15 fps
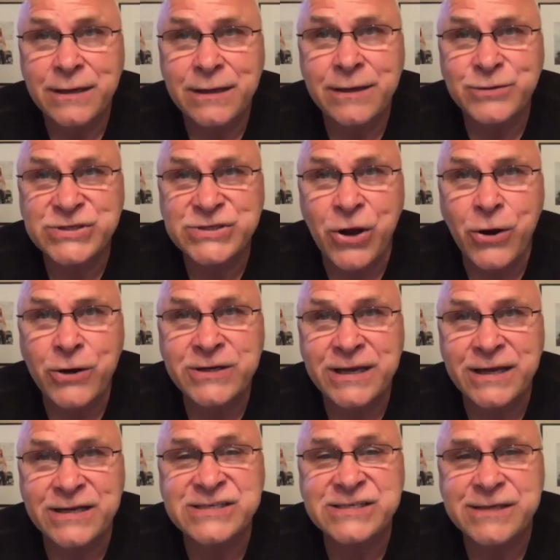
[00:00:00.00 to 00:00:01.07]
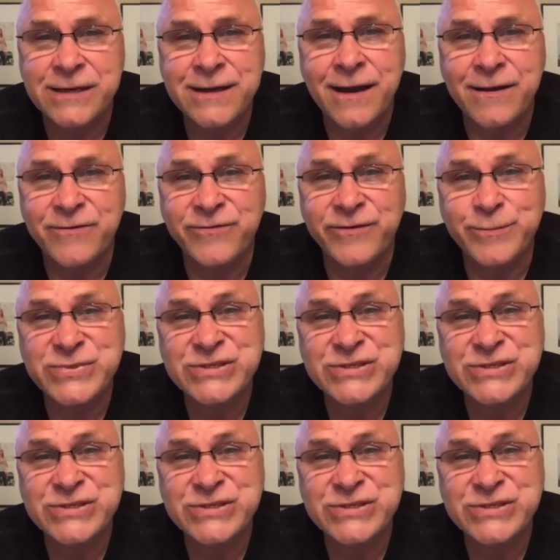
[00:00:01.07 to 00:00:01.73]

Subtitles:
it was hard to get a stick out of him.